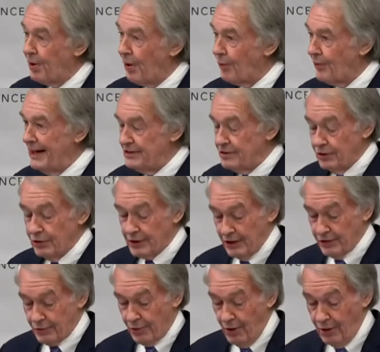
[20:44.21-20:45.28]
parental
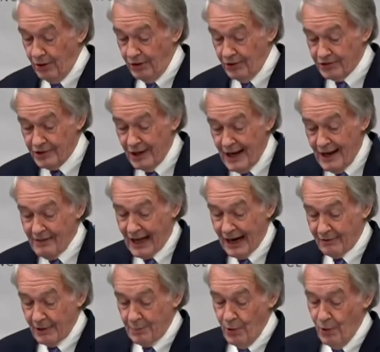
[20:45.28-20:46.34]
controls,
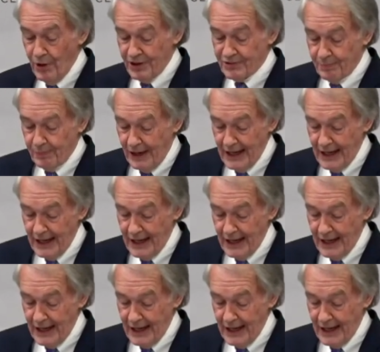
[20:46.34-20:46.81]
and reports